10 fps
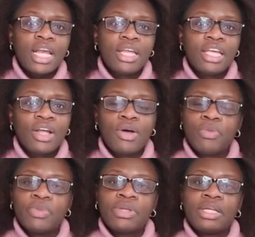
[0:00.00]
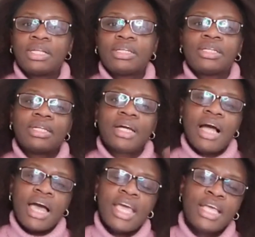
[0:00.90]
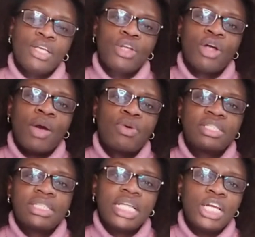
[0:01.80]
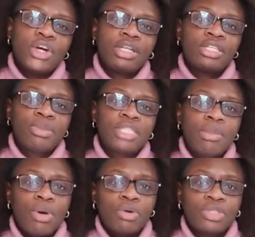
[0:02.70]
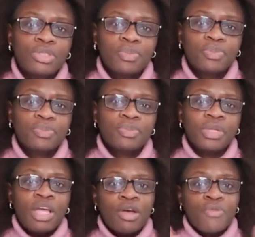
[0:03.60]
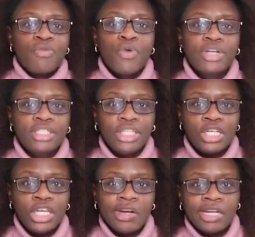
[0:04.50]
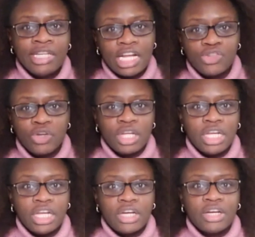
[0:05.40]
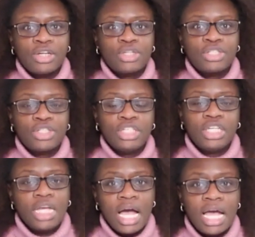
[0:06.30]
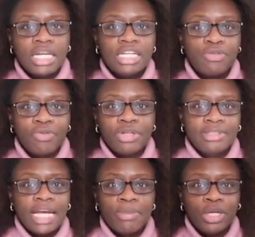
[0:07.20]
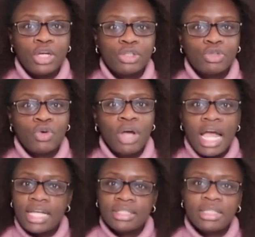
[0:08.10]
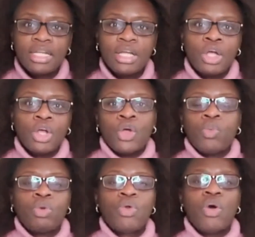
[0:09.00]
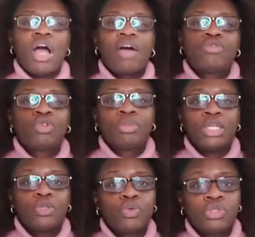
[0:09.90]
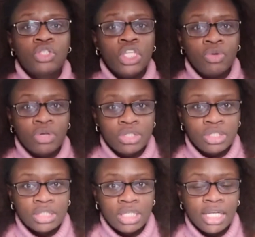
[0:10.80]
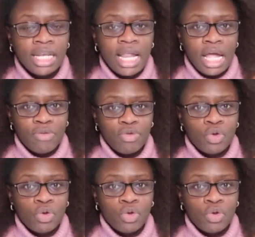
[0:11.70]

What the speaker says: And I was telling her a little bit about 4C hair and natural hair, because she had a different type hair. So guys, we don't have to be too serious in life.